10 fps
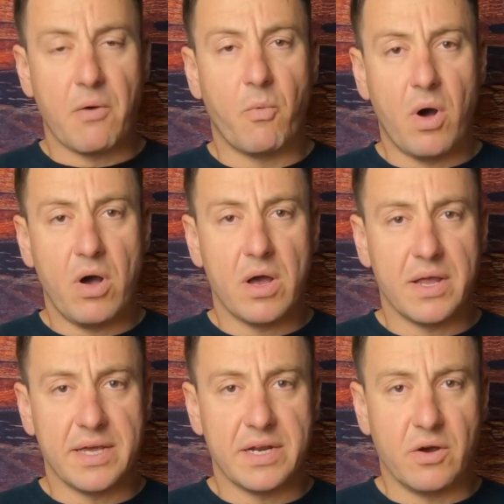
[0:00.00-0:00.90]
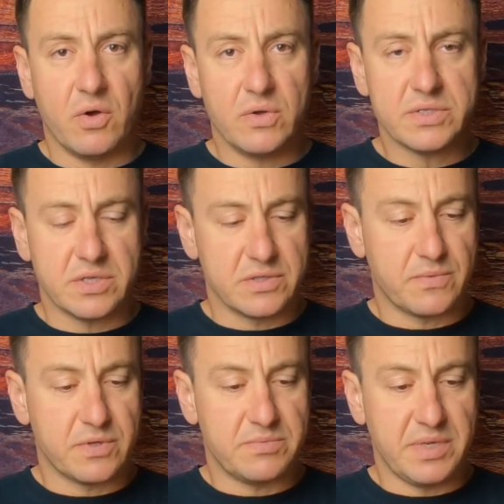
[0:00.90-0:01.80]
want in a holster is
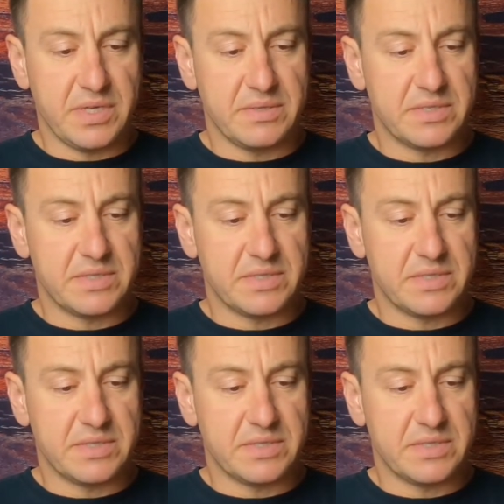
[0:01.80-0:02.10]
for it to be